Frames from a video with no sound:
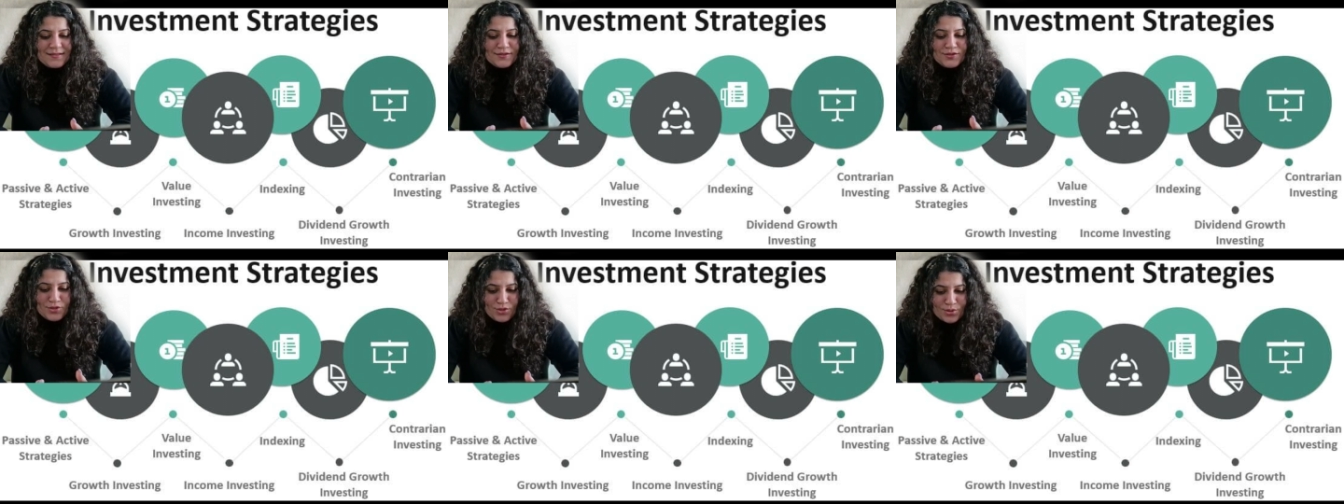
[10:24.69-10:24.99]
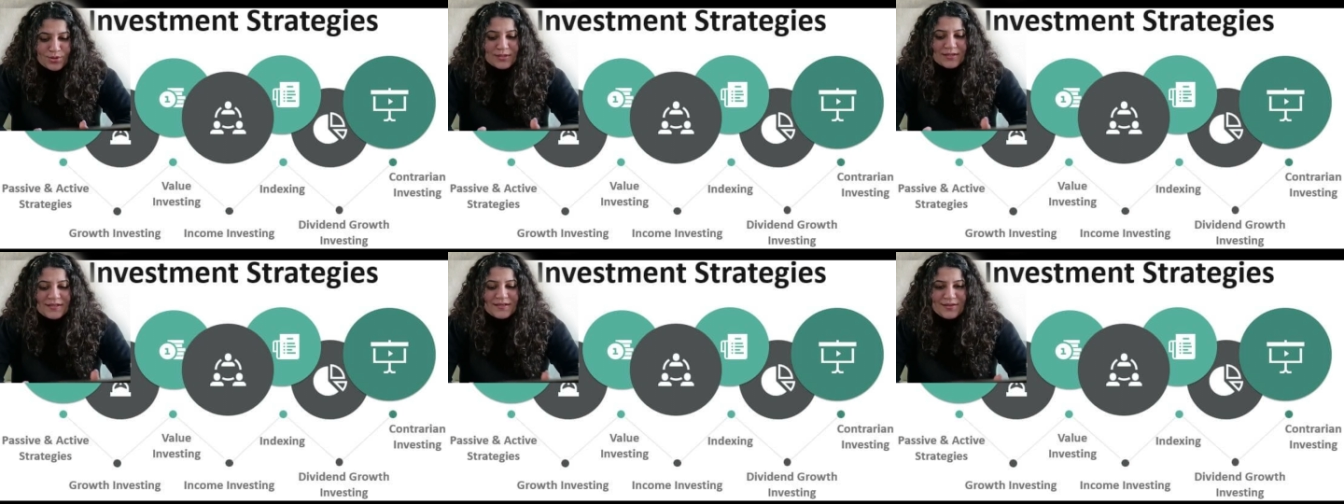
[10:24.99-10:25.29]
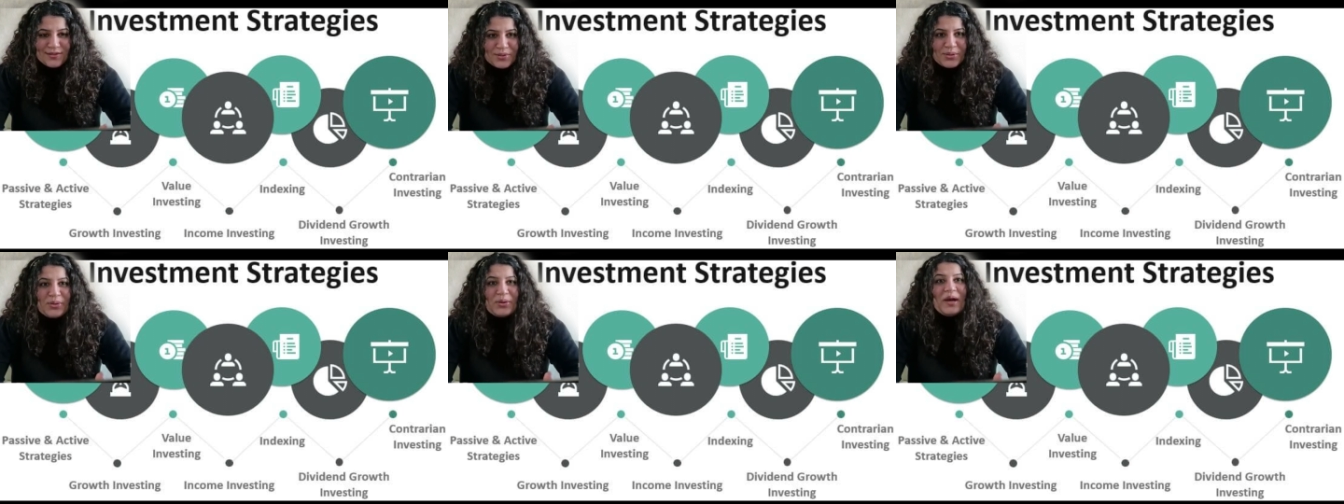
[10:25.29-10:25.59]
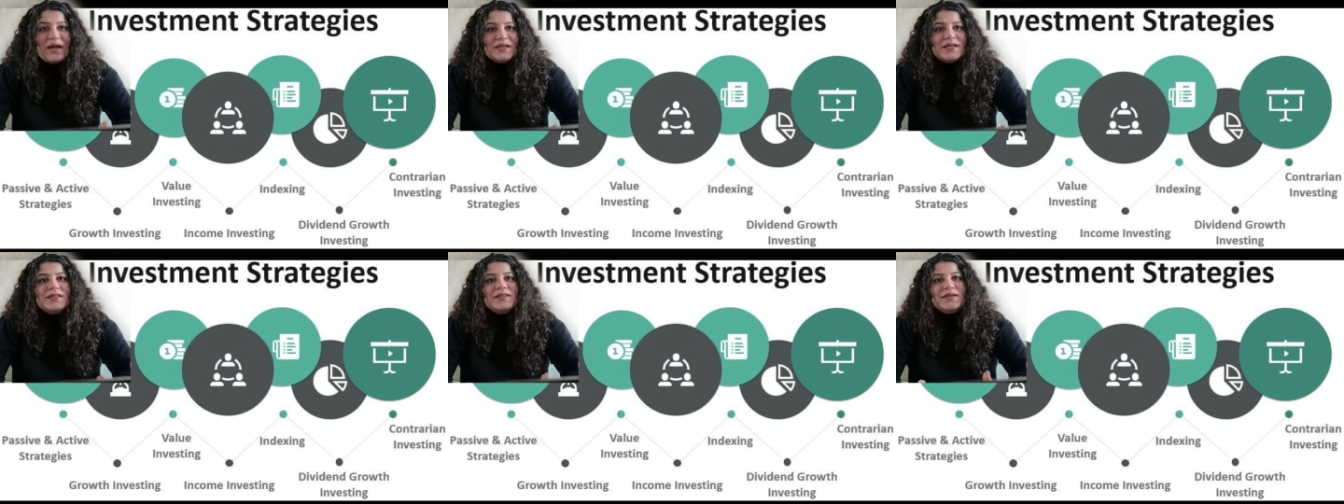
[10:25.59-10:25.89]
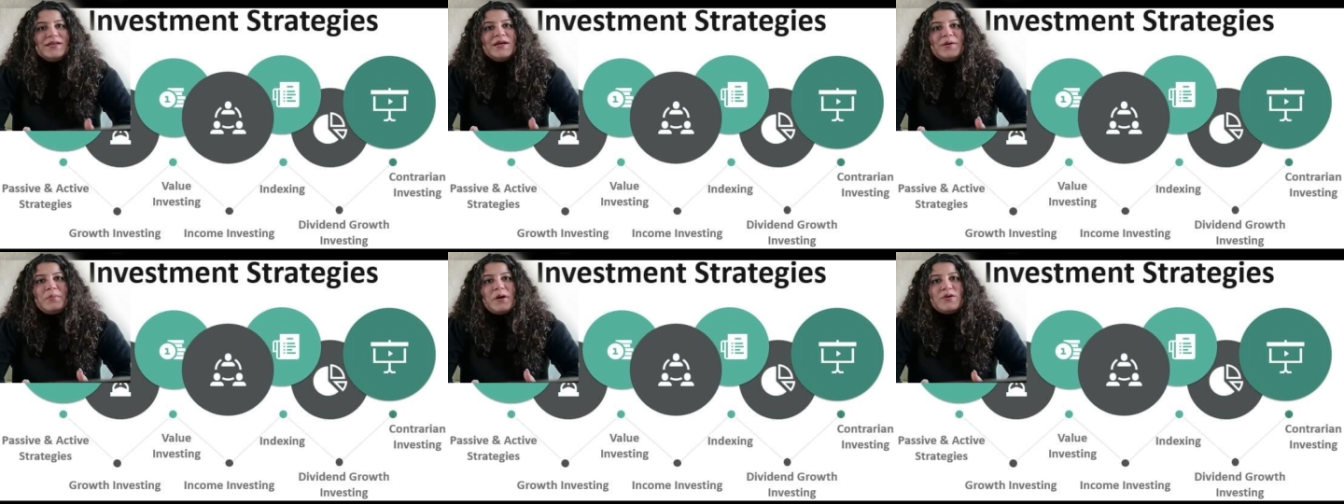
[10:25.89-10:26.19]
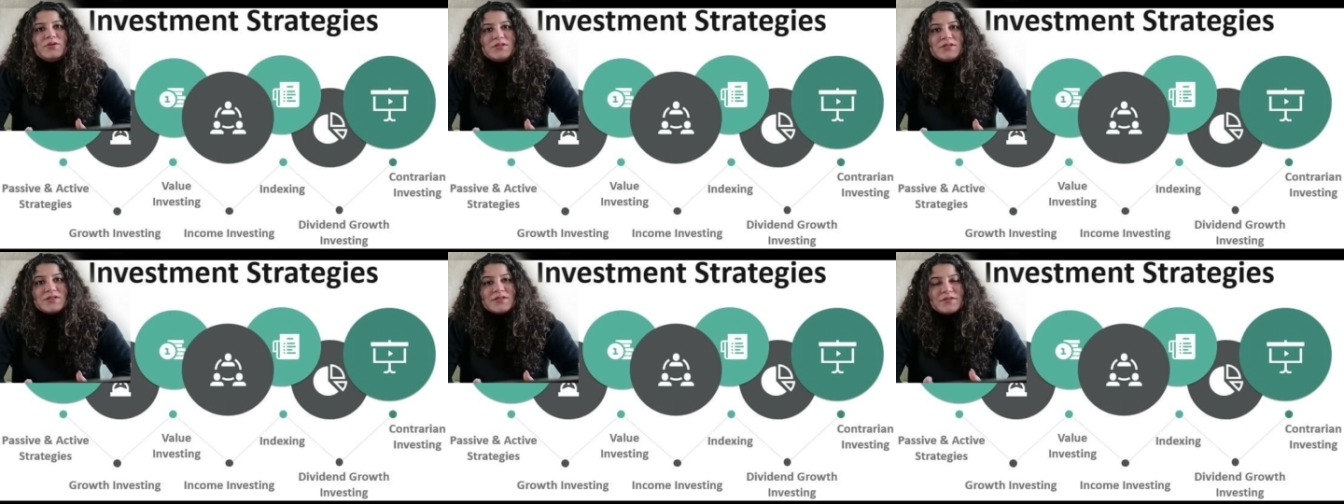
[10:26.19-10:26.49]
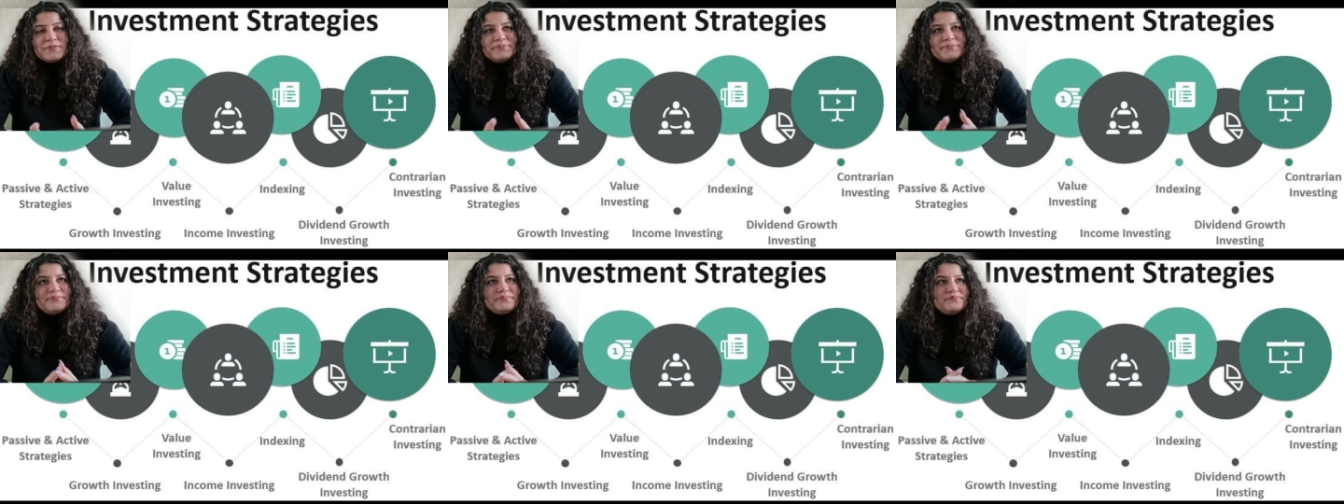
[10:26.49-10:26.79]
don't know anything about
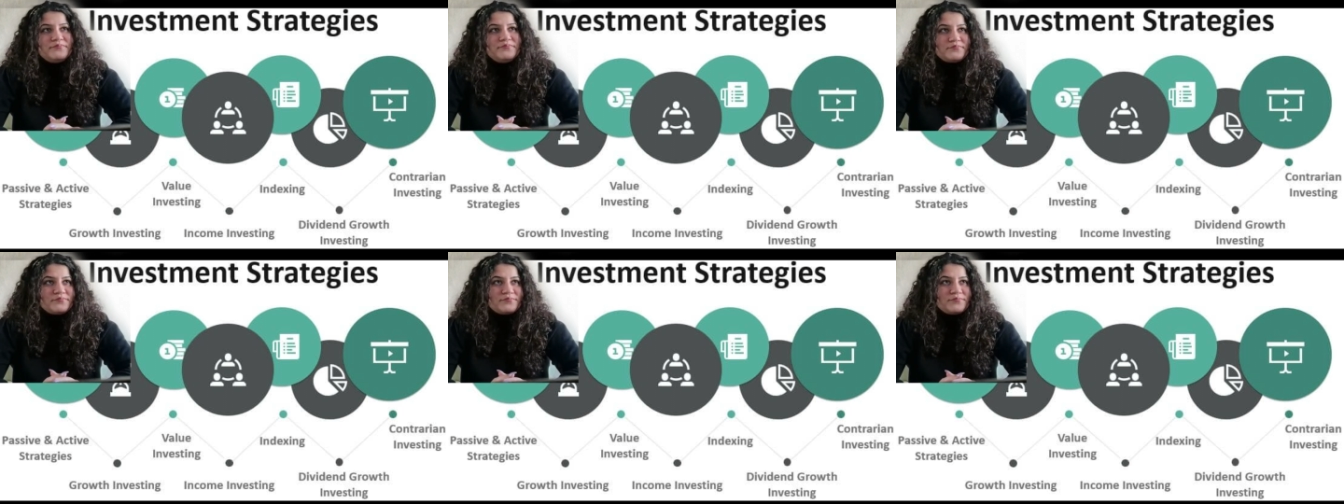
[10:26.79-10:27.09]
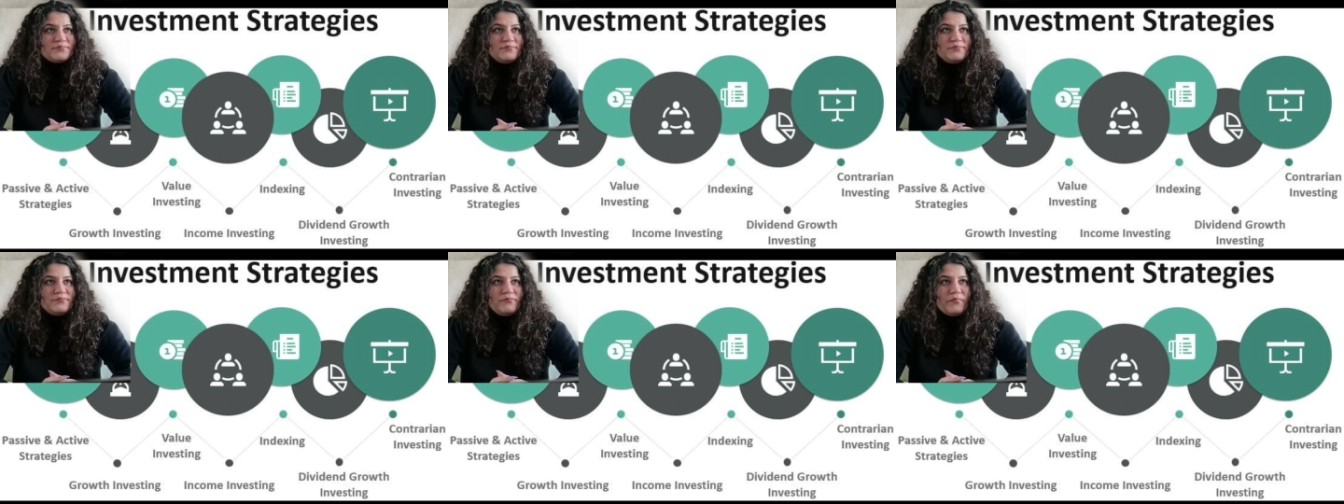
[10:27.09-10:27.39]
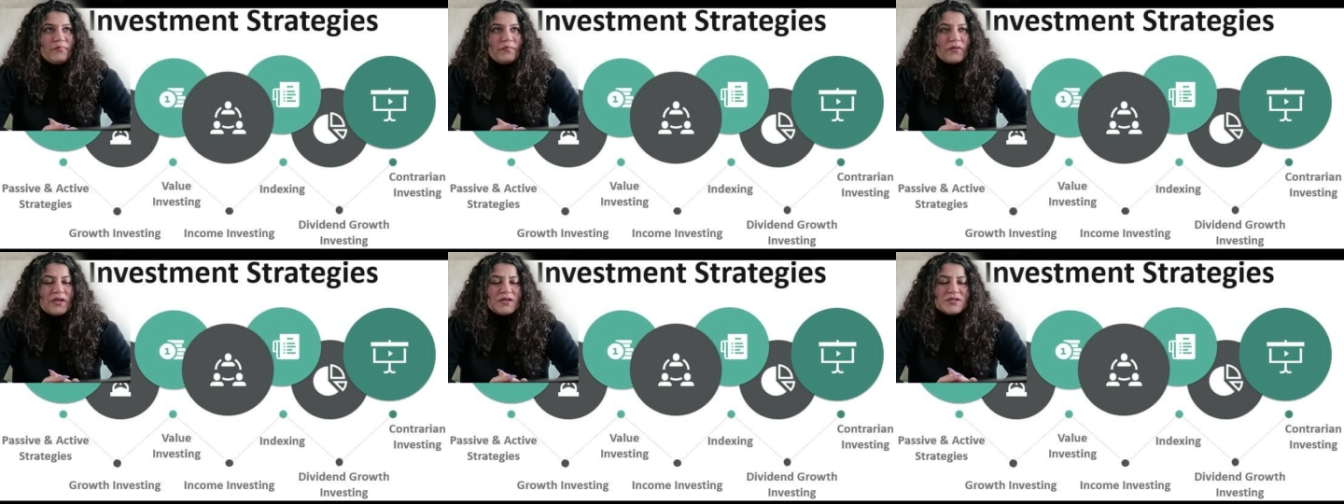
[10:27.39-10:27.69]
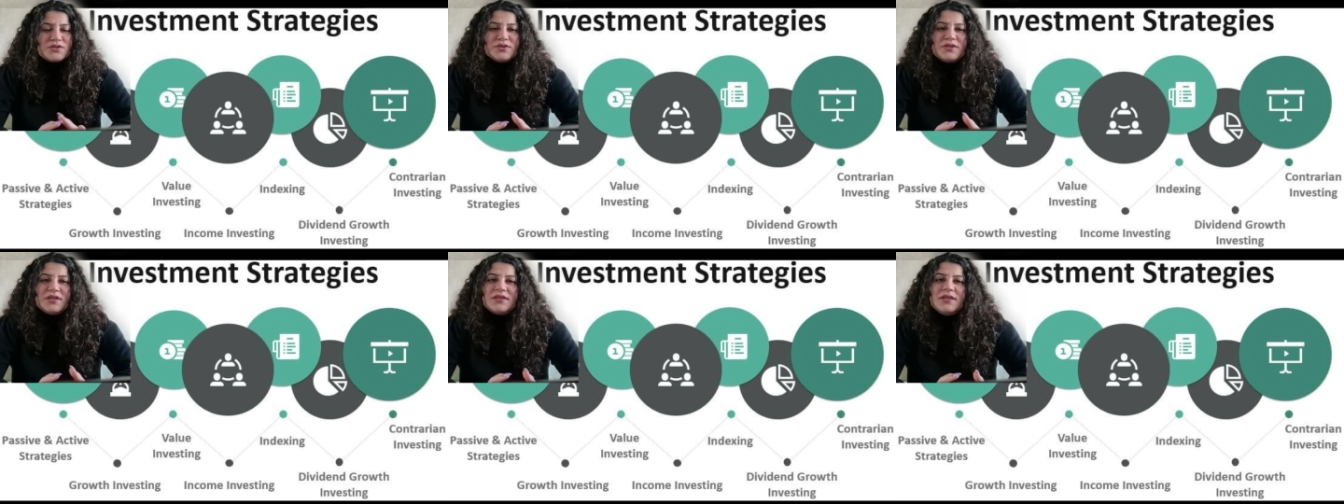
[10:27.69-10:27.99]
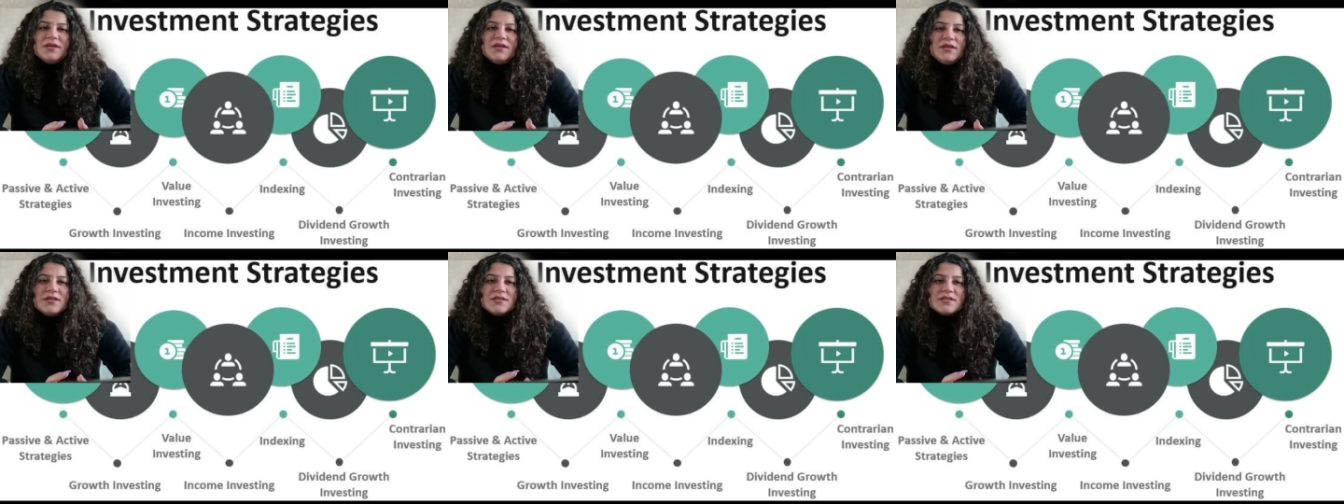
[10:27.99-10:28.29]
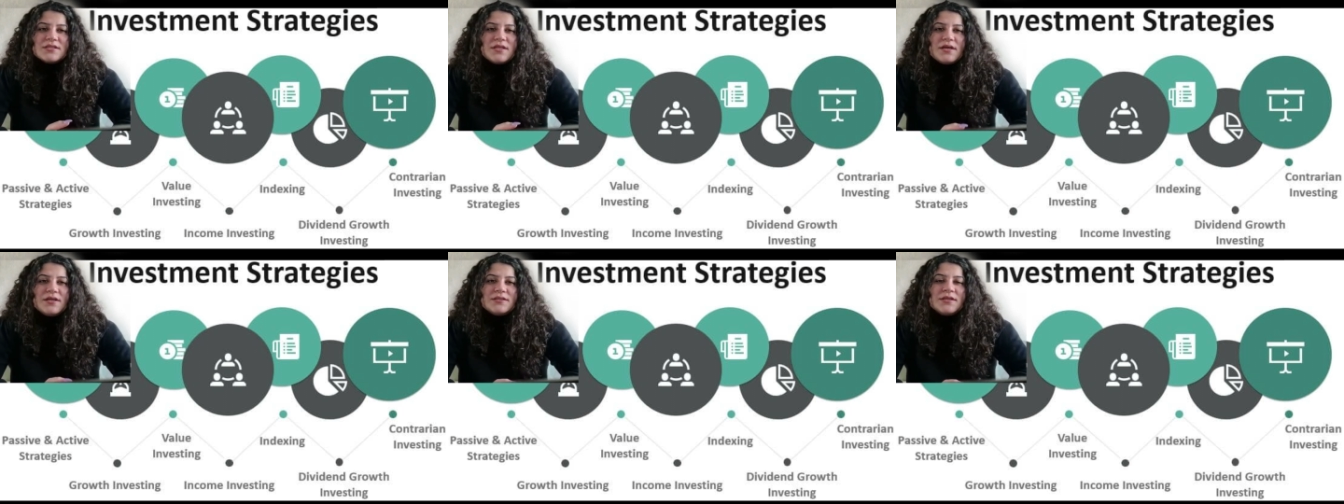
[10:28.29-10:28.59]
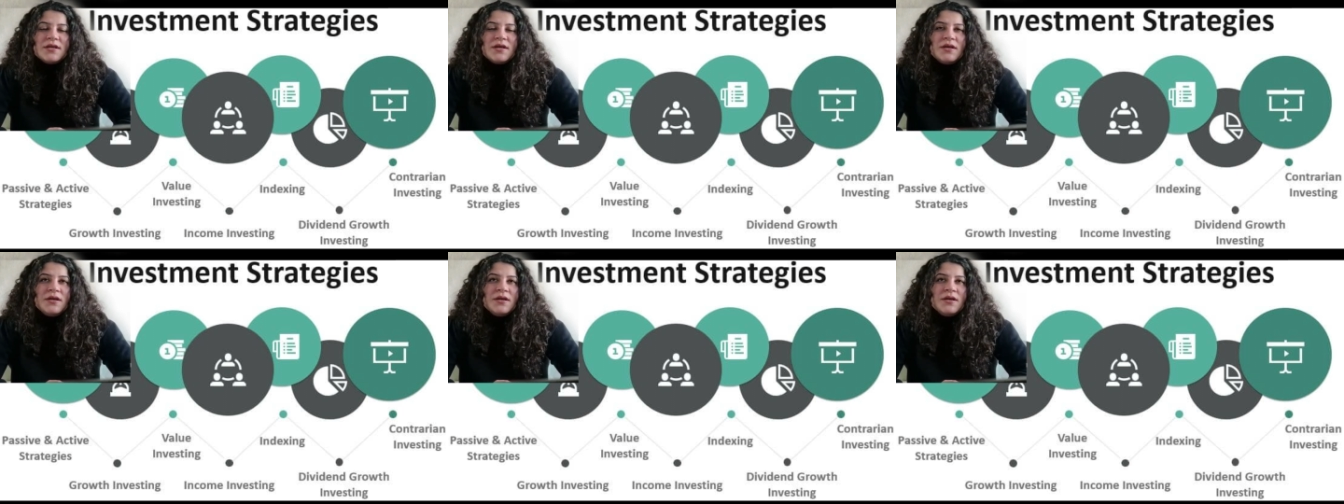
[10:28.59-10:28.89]
it. So the thing is that